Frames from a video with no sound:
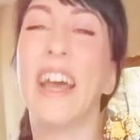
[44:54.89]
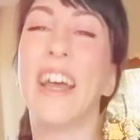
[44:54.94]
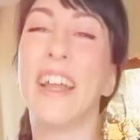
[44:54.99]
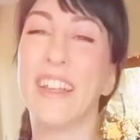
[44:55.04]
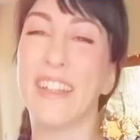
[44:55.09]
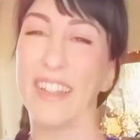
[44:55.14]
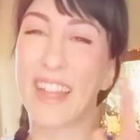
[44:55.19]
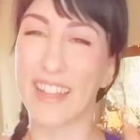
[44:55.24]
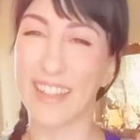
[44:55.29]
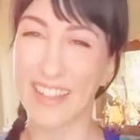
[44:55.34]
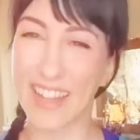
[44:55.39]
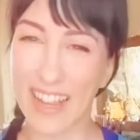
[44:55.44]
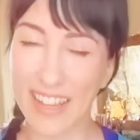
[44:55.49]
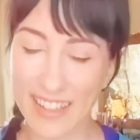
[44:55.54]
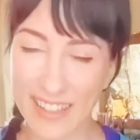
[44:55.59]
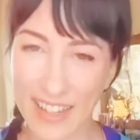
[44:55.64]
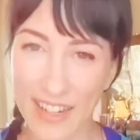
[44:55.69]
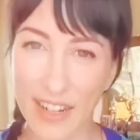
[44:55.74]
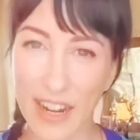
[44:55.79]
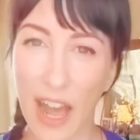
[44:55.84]
that next
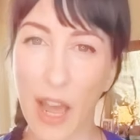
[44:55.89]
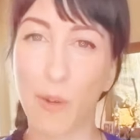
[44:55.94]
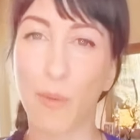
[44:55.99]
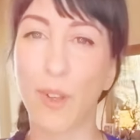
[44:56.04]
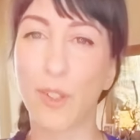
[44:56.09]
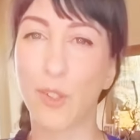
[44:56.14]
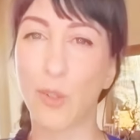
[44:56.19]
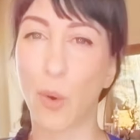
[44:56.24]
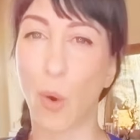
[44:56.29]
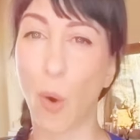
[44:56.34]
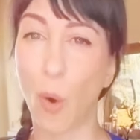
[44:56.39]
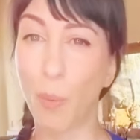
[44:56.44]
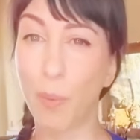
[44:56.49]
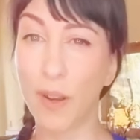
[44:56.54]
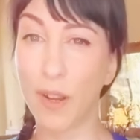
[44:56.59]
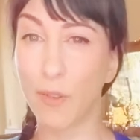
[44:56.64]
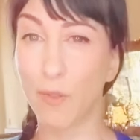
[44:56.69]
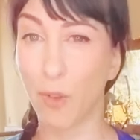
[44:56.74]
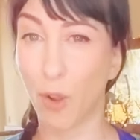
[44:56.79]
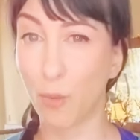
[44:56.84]
year I want to open
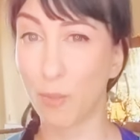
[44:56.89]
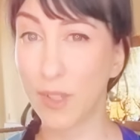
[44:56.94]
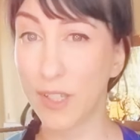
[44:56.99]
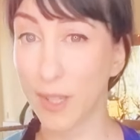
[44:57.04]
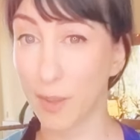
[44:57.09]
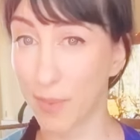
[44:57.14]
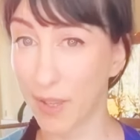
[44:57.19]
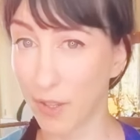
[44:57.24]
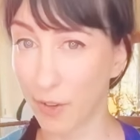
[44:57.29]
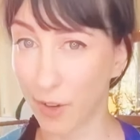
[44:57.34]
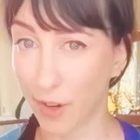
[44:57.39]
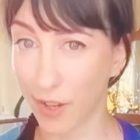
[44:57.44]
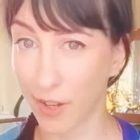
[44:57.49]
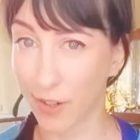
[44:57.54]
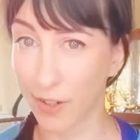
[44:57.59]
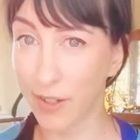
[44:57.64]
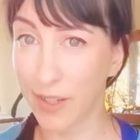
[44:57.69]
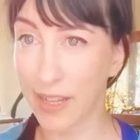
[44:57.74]
enrollments a bit earlier.